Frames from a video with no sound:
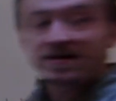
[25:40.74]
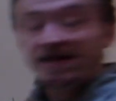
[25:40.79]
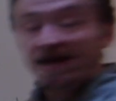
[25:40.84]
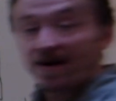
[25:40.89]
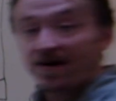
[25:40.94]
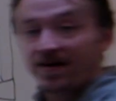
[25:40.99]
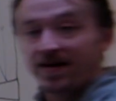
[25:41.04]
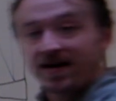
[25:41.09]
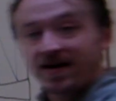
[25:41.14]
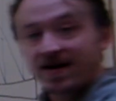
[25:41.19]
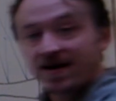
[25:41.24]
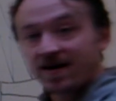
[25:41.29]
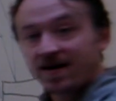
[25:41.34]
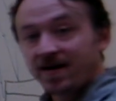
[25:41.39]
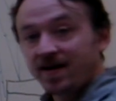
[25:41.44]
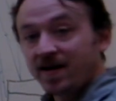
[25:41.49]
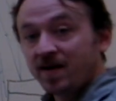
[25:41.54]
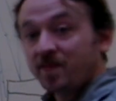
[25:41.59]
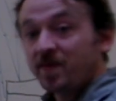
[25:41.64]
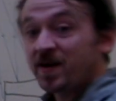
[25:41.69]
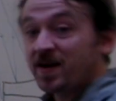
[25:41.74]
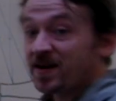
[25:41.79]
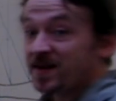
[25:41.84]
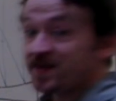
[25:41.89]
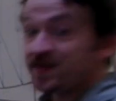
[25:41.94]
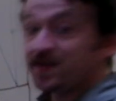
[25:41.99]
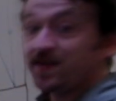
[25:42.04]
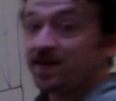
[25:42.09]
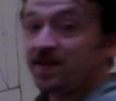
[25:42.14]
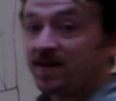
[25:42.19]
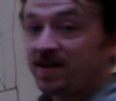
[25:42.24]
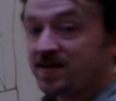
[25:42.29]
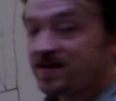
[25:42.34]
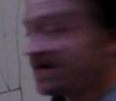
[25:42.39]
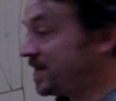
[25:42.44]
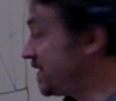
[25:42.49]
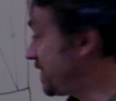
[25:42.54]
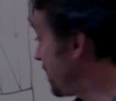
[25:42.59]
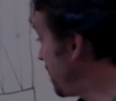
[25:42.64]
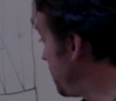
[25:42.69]
down here, because these
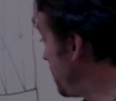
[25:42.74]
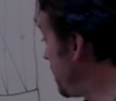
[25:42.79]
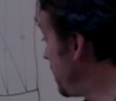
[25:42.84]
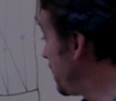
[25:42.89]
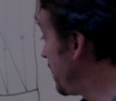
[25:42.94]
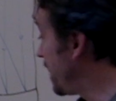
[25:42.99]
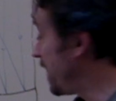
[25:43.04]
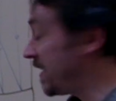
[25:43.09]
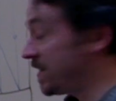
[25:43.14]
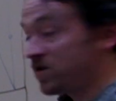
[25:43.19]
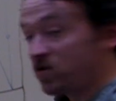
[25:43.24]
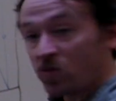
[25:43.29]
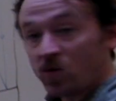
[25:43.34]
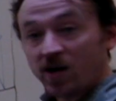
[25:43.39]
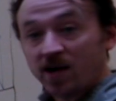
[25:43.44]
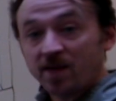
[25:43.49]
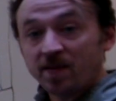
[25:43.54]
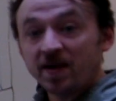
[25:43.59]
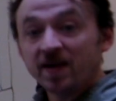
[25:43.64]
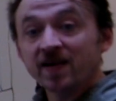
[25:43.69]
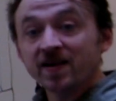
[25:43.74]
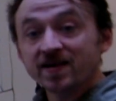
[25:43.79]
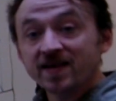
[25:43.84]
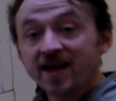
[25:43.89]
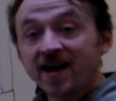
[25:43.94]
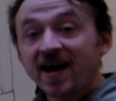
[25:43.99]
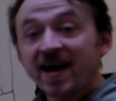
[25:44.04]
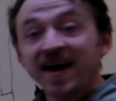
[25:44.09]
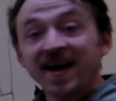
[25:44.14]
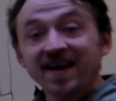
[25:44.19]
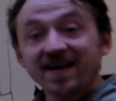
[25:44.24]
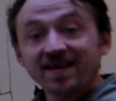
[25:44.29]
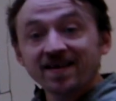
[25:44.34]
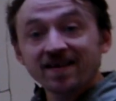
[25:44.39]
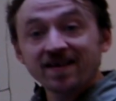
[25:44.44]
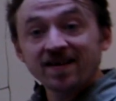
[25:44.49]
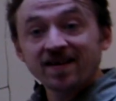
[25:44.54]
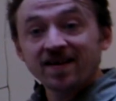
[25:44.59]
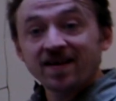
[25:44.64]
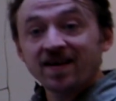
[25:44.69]
things can be like 20 meters high,
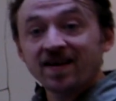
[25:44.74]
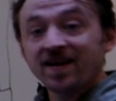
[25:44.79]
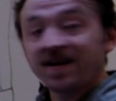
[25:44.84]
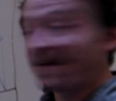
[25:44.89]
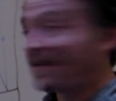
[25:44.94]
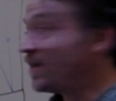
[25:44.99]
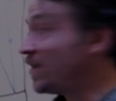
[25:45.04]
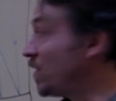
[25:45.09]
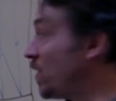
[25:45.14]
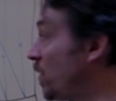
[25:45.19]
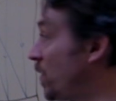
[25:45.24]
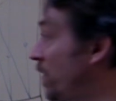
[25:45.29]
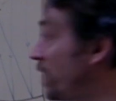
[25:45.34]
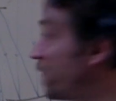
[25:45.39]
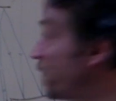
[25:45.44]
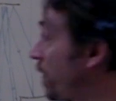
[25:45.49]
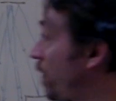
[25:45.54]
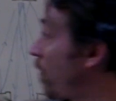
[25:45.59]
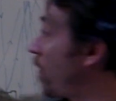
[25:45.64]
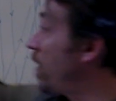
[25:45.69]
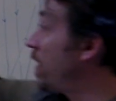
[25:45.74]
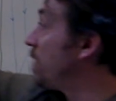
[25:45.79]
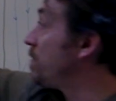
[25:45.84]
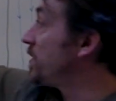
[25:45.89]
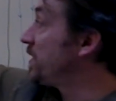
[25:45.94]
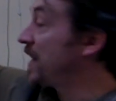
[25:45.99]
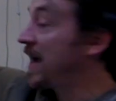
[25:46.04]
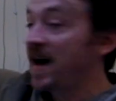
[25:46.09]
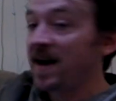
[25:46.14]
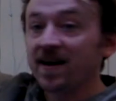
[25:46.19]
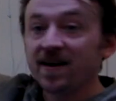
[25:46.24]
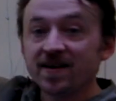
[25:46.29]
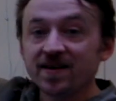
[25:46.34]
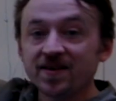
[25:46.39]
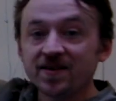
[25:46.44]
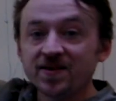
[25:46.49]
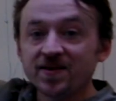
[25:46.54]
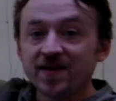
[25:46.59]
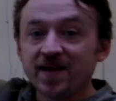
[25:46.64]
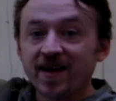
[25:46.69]
and you don't want to crawl up a ladder to
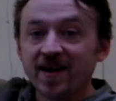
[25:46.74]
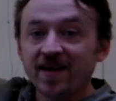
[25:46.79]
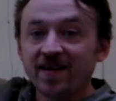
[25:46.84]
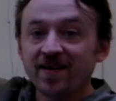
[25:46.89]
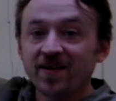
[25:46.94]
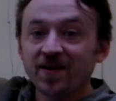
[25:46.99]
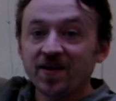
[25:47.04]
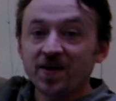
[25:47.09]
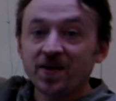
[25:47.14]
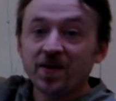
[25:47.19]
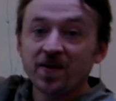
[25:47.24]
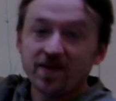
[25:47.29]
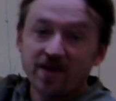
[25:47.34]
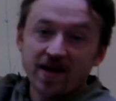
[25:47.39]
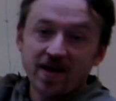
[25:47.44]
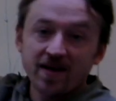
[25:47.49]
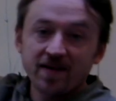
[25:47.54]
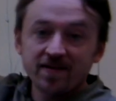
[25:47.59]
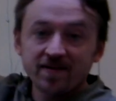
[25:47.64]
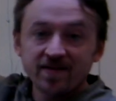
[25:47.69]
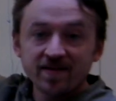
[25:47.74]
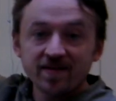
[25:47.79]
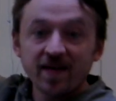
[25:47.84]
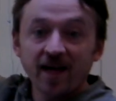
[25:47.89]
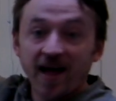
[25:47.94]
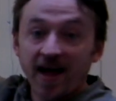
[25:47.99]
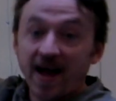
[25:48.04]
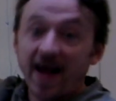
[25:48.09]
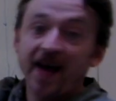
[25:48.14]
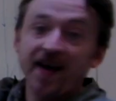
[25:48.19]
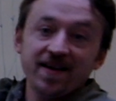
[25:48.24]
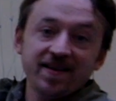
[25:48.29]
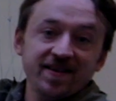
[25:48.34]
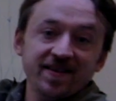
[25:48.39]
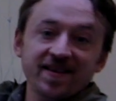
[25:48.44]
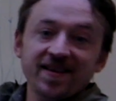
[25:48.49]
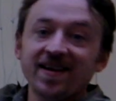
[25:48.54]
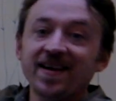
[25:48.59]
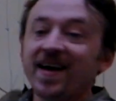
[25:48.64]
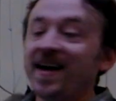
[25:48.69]
do that, although I
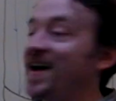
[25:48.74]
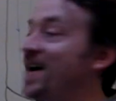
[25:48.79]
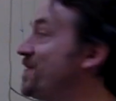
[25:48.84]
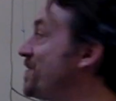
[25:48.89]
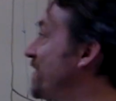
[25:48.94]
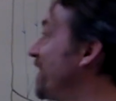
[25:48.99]
have